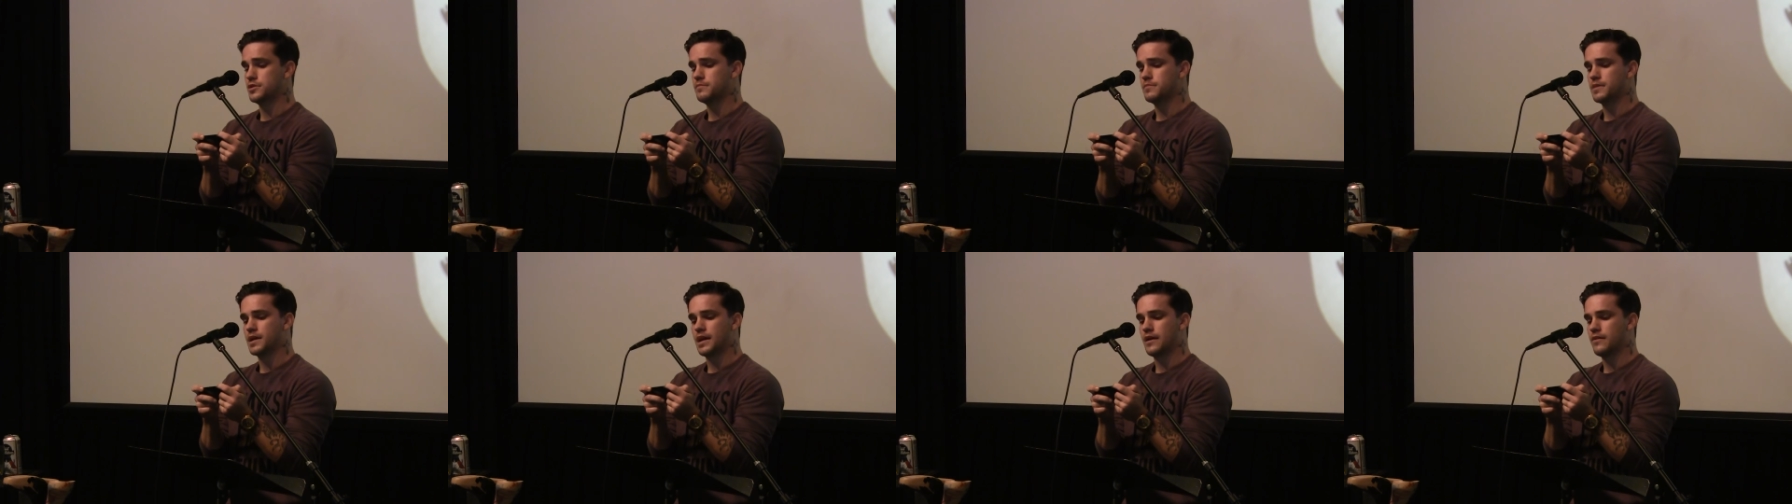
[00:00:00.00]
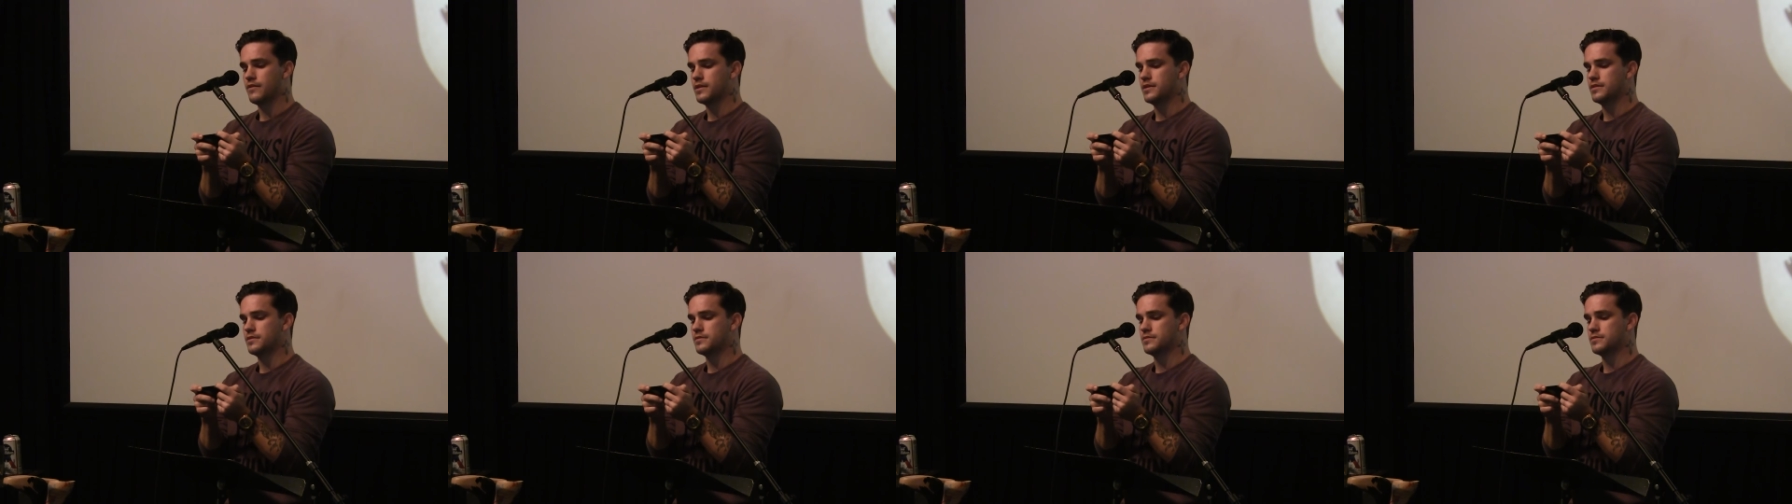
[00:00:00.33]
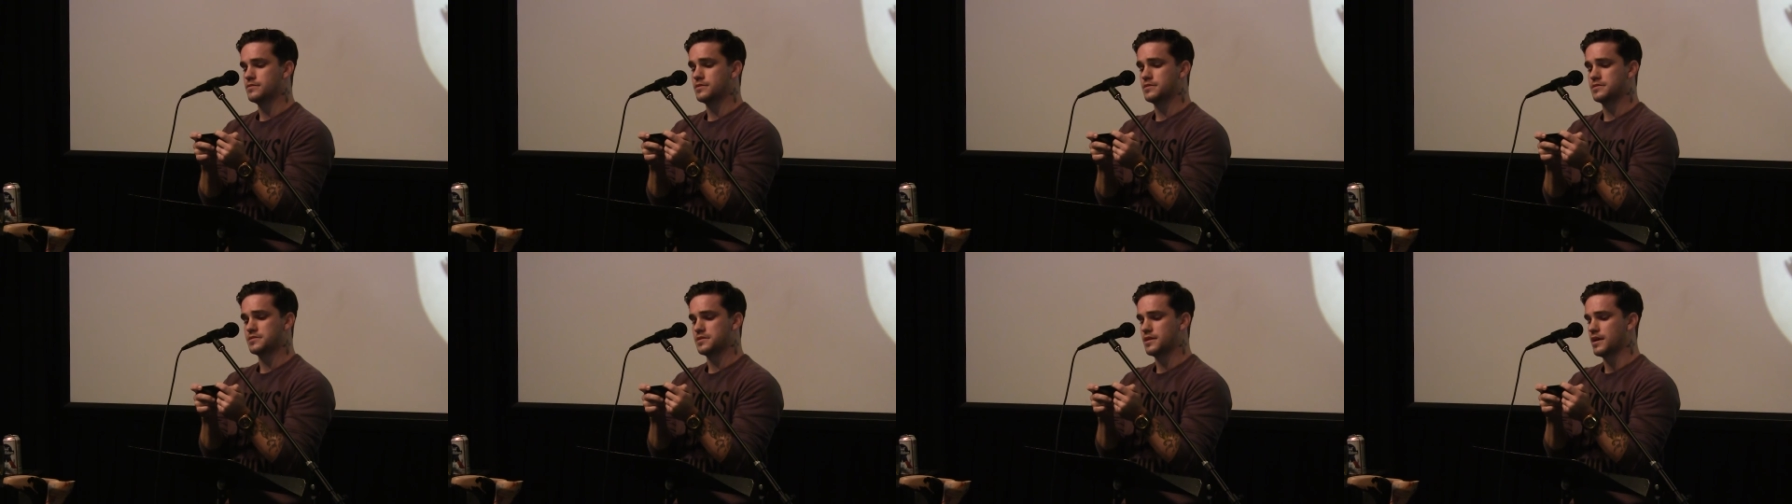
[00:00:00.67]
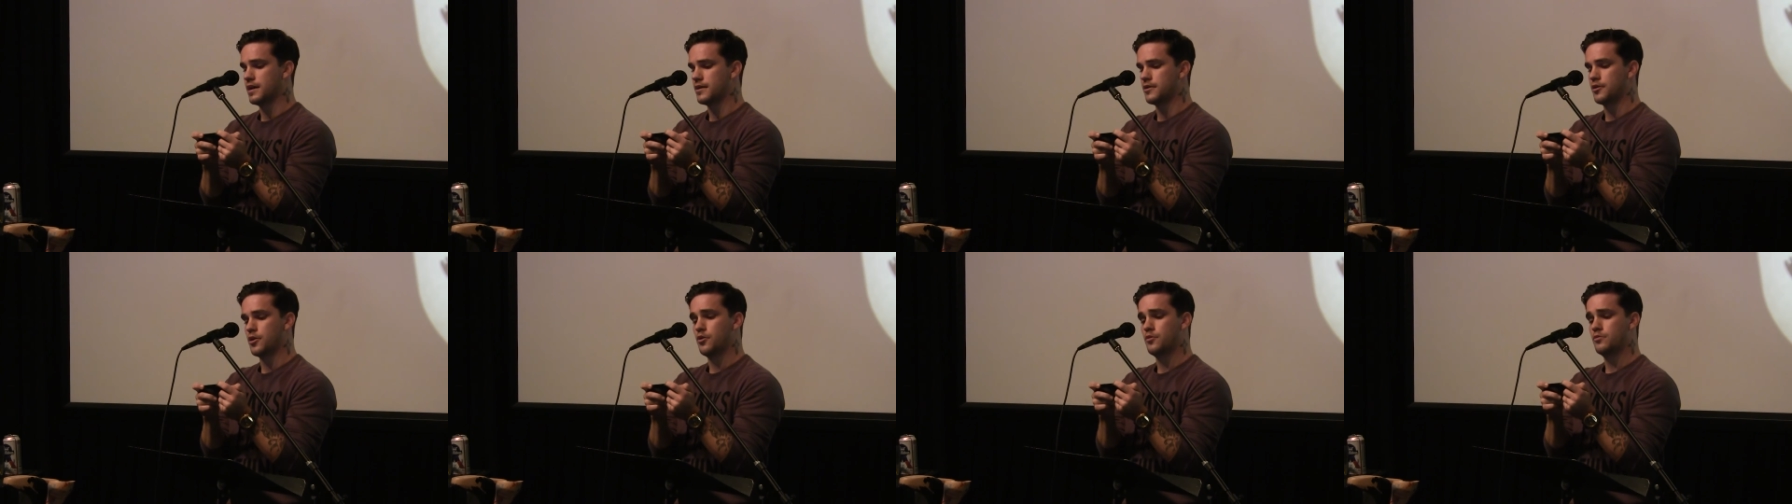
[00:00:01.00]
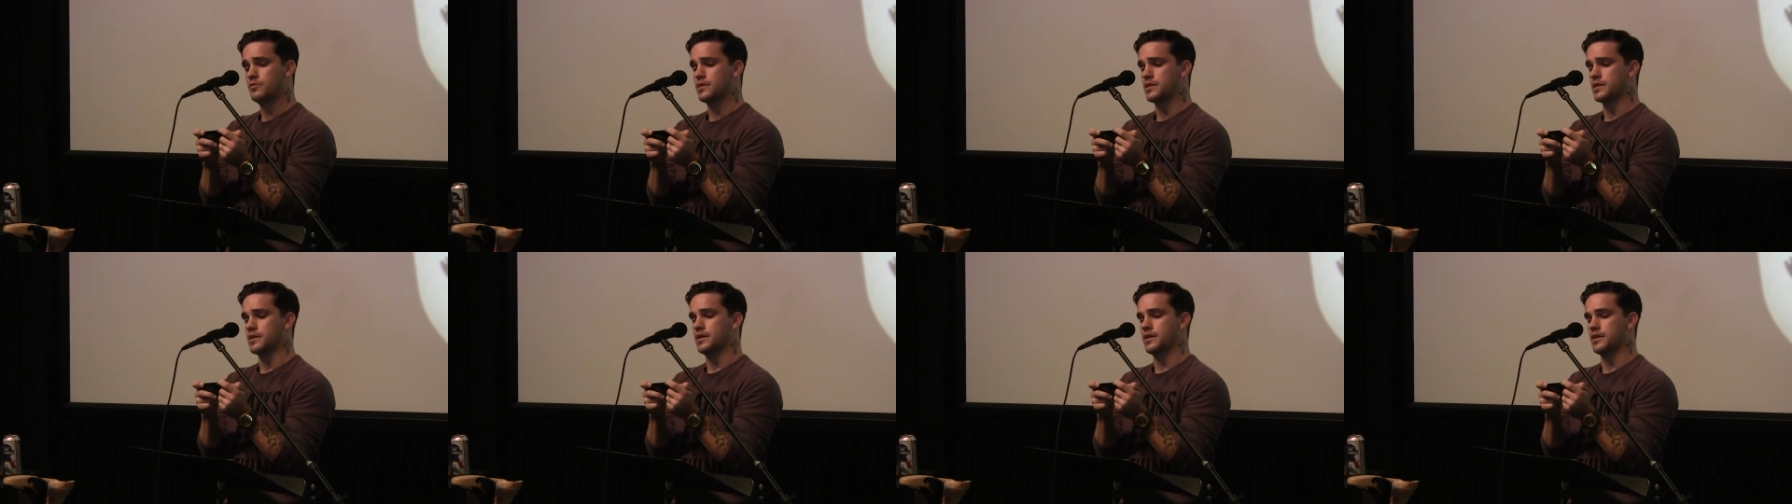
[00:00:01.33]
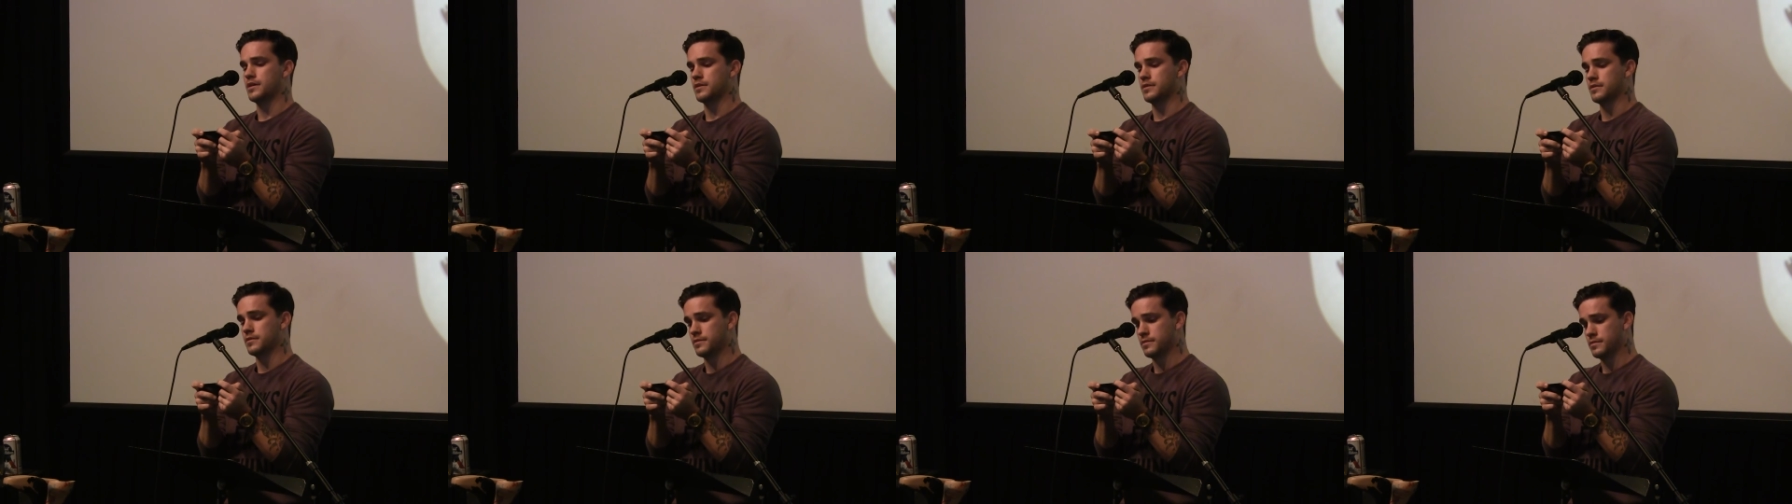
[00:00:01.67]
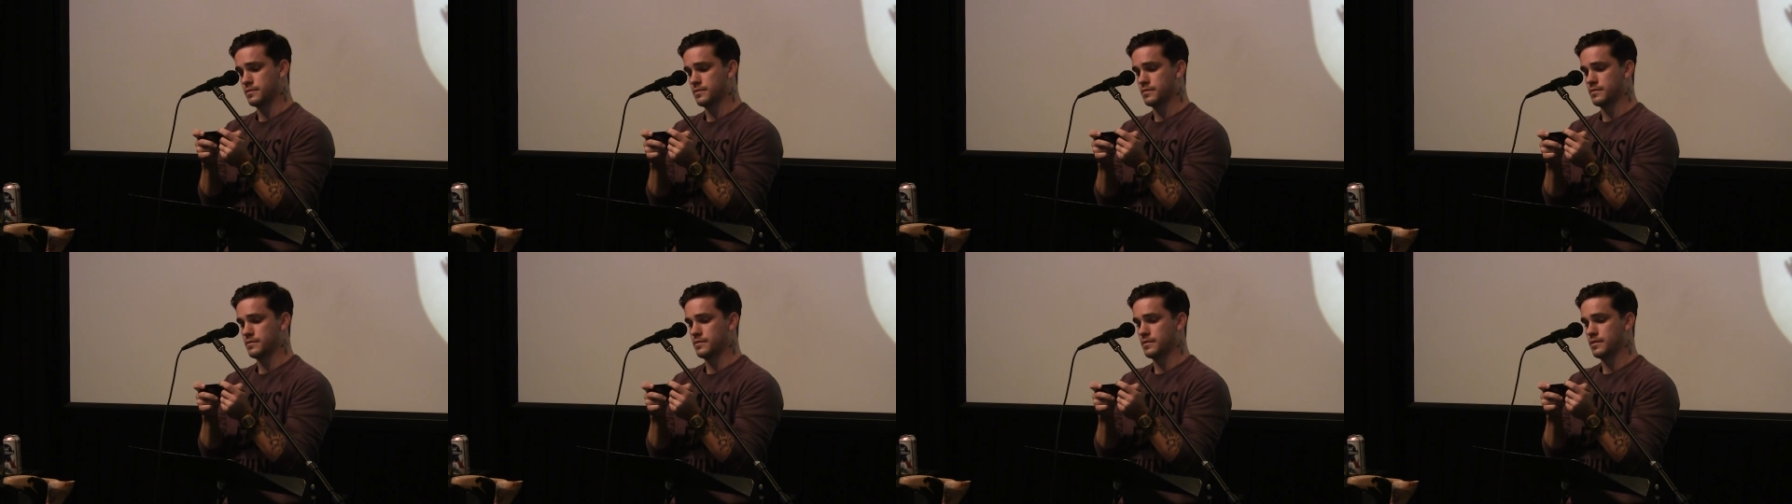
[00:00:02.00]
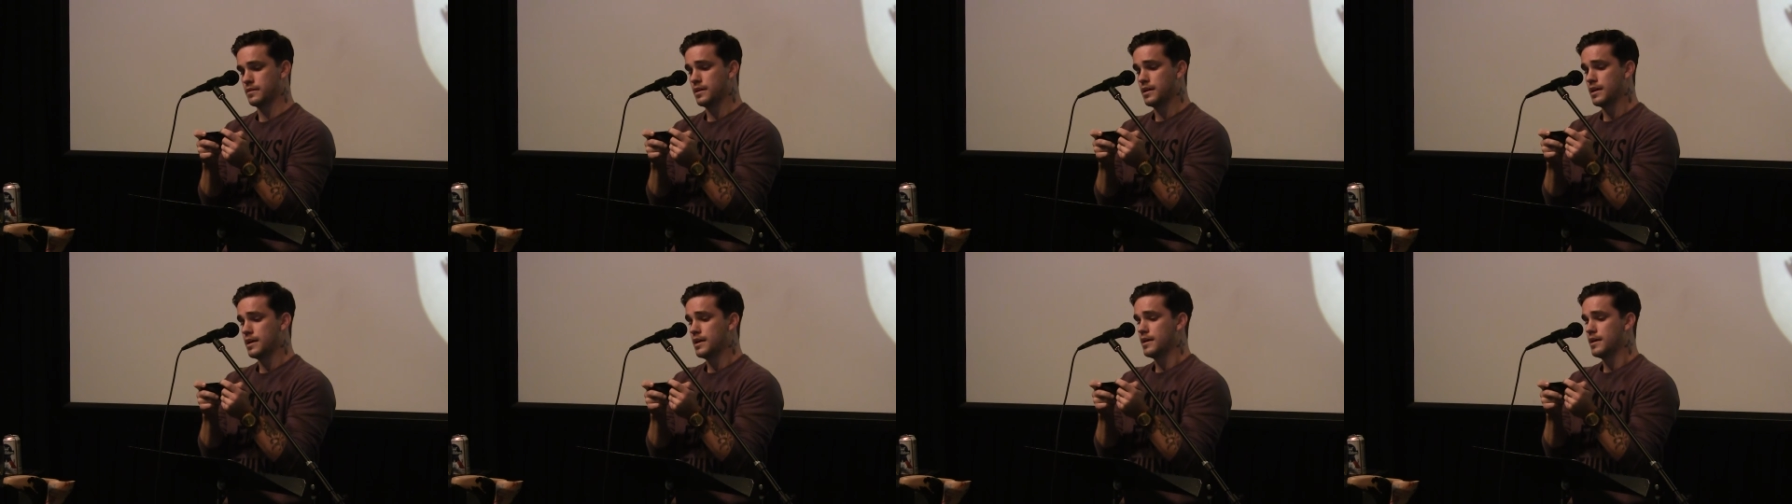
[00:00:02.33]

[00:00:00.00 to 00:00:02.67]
Jim Carrey does not own a gun.